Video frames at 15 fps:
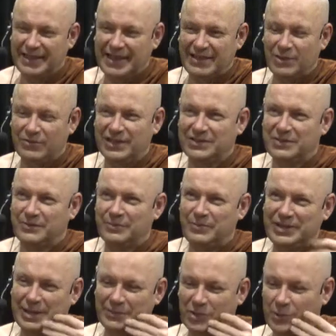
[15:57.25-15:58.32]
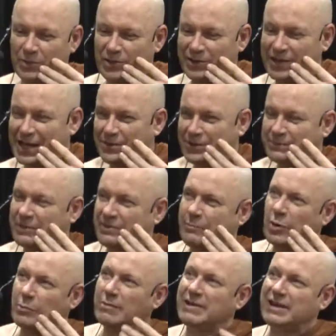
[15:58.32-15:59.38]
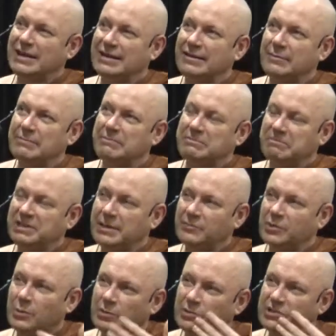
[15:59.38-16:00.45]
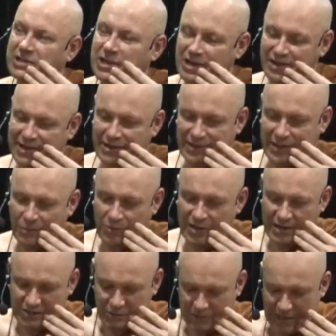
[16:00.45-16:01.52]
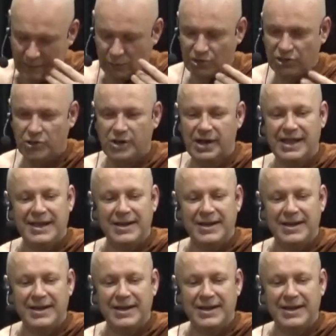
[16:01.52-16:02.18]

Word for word: I don't think it's a BMW carriage, but probably, maybe BMW started out that way as well. I'm not sure.